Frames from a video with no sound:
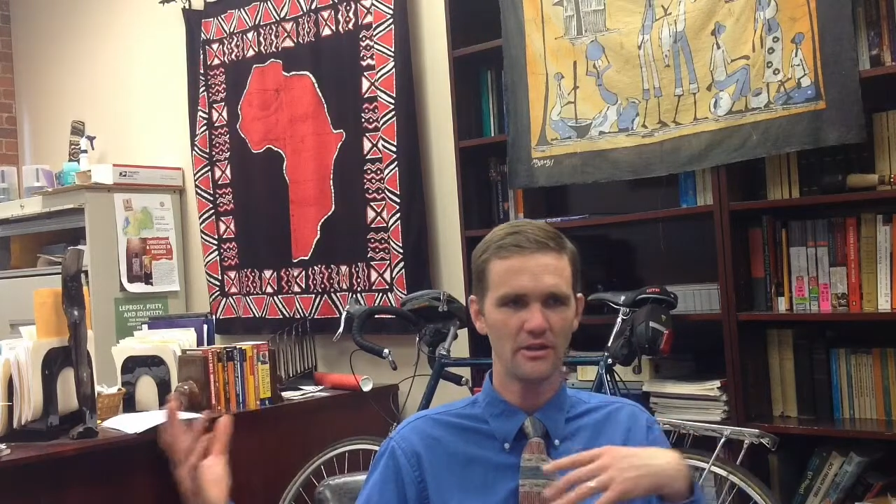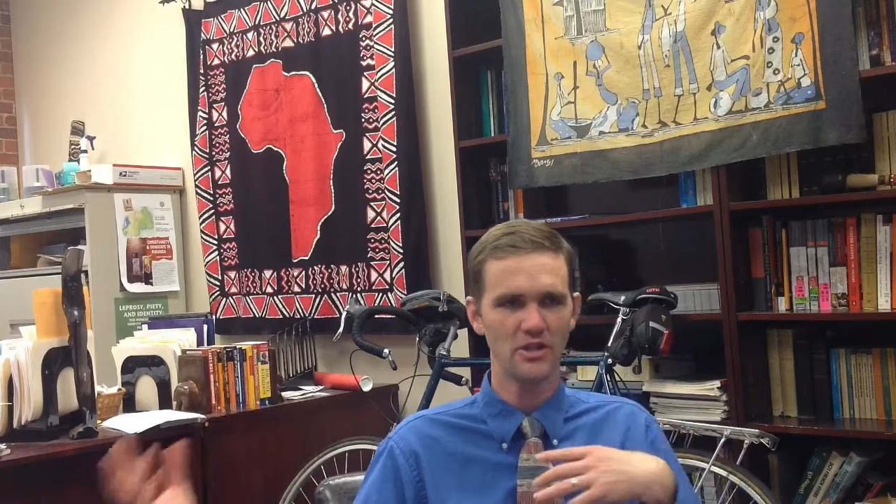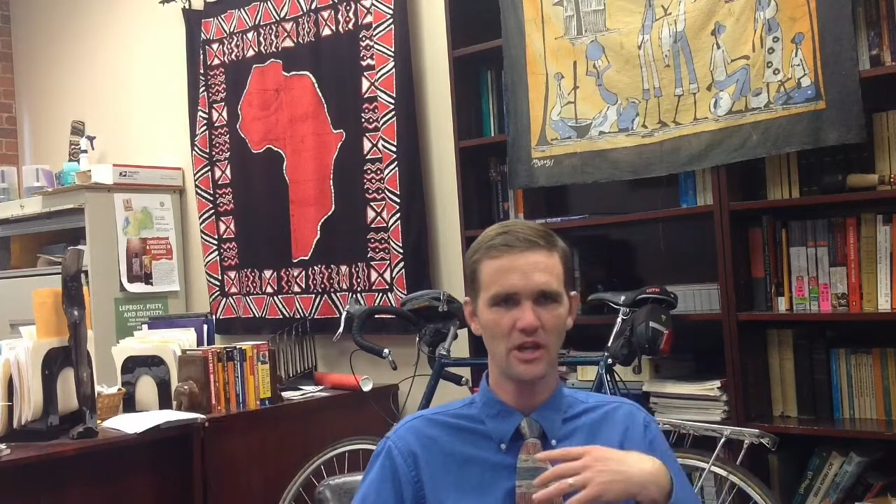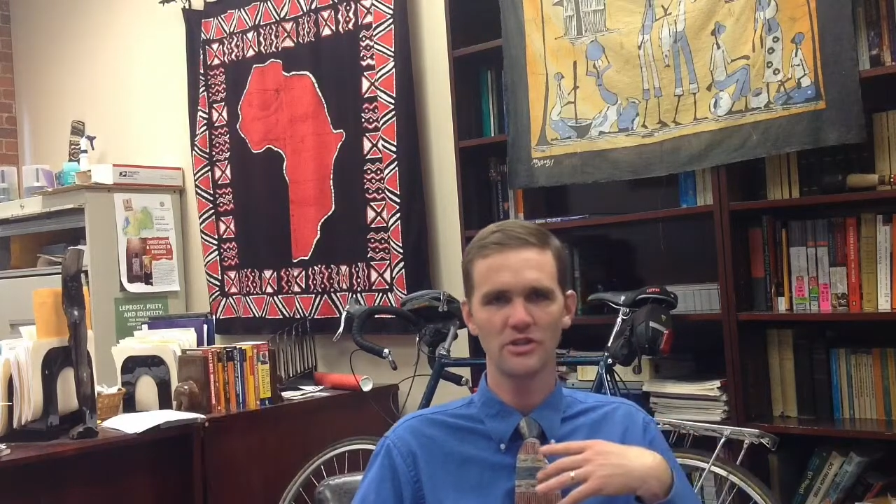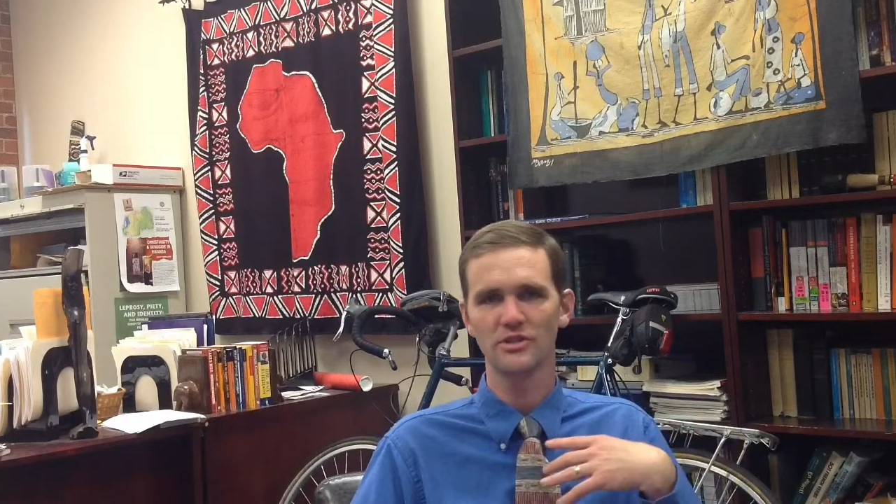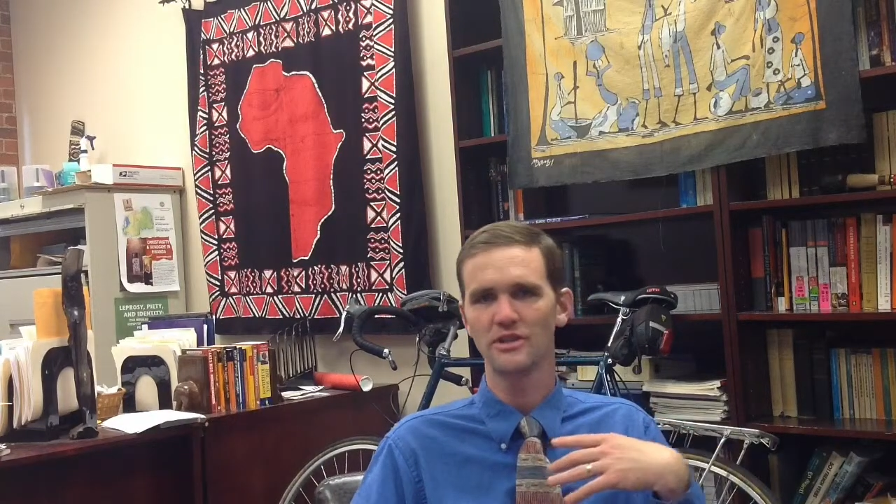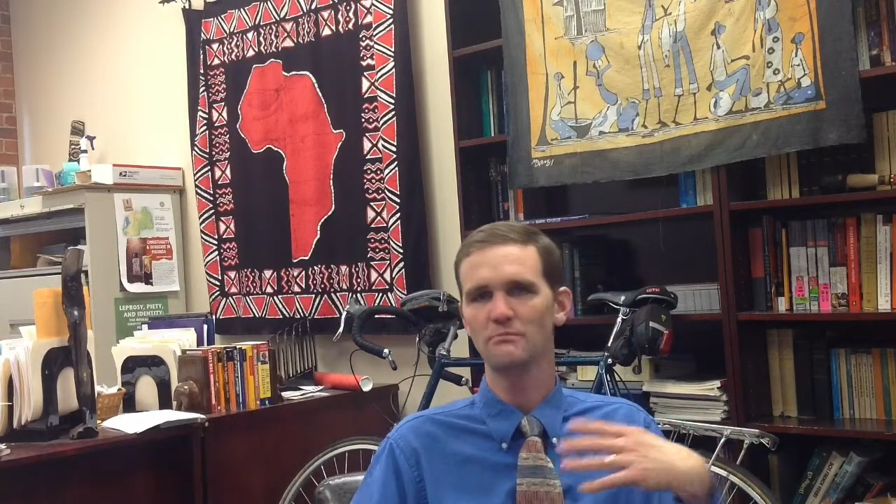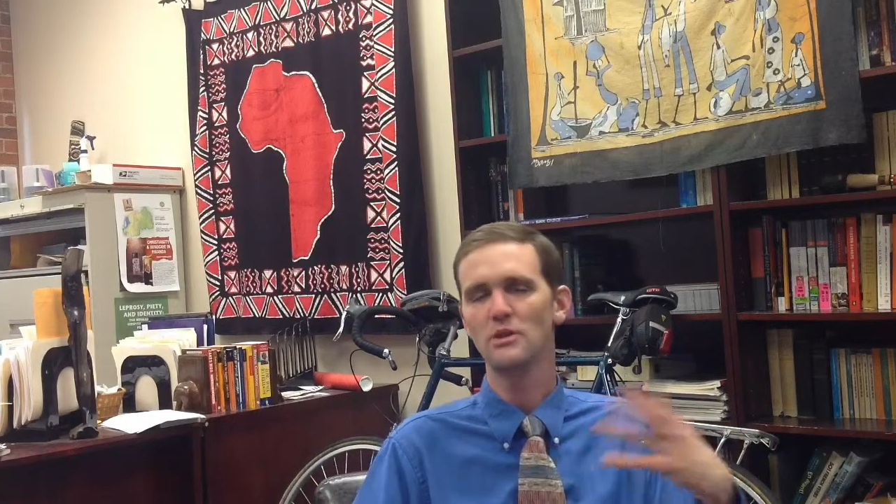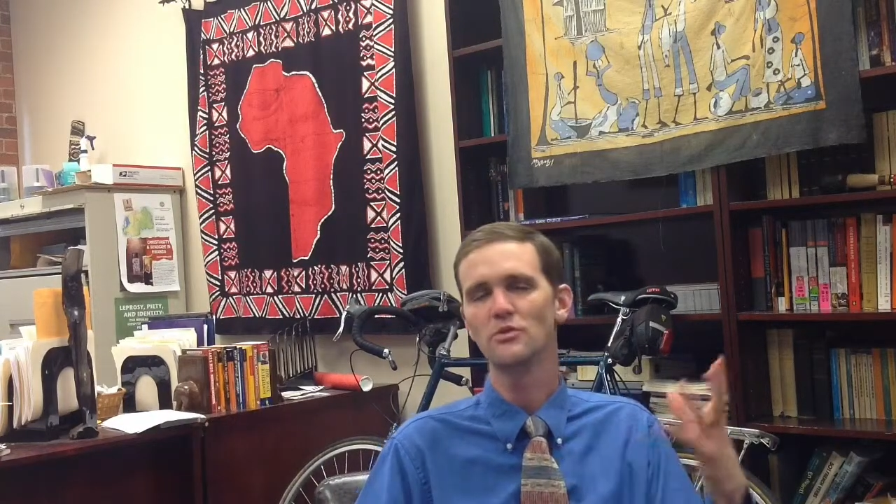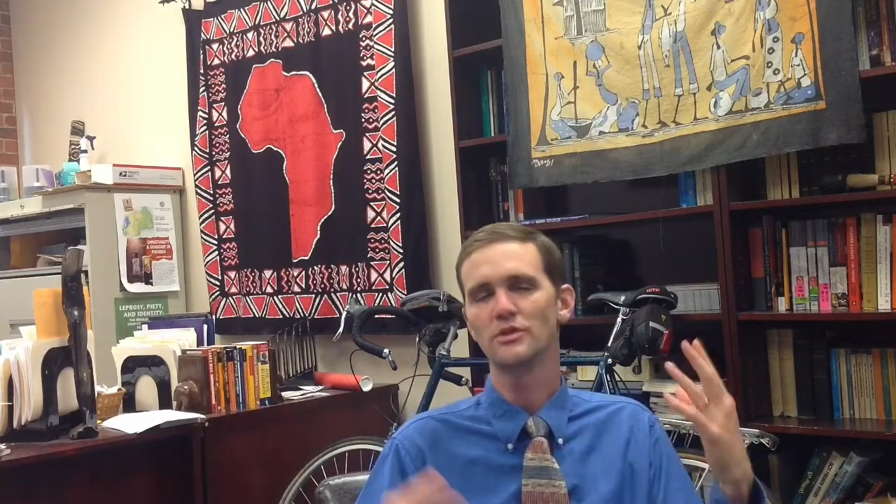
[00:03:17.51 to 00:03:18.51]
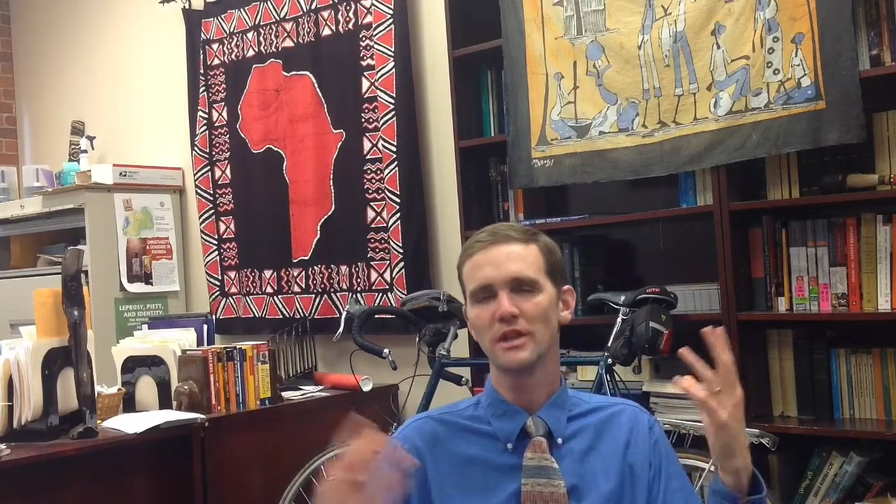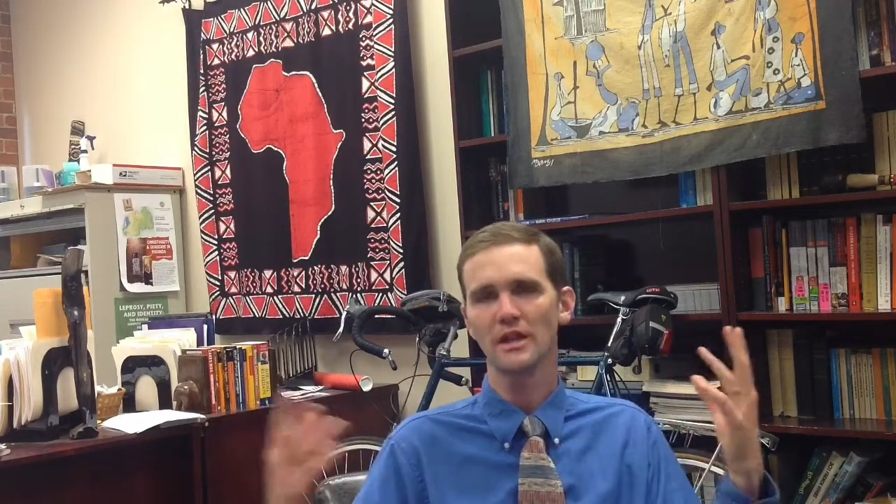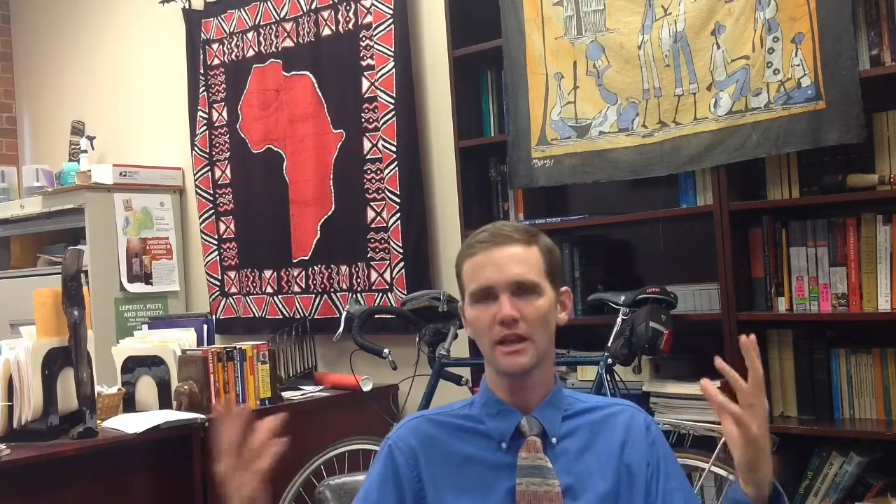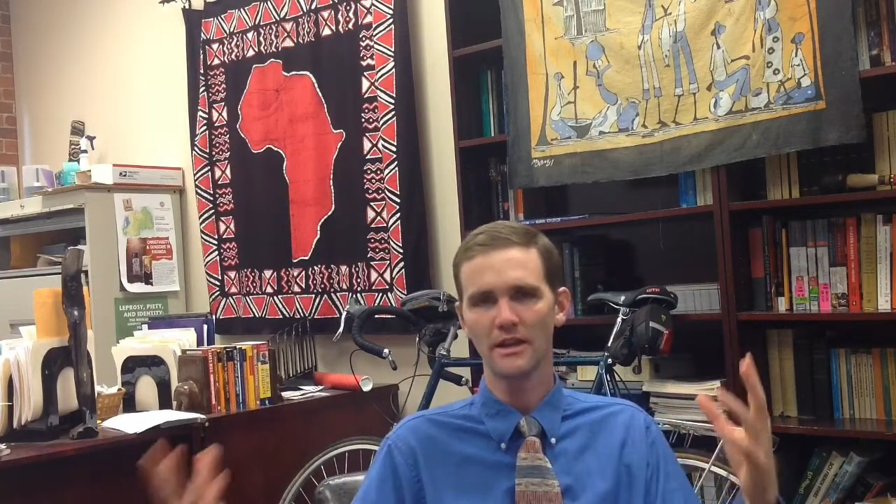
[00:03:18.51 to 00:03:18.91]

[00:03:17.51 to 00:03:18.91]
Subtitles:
changes in music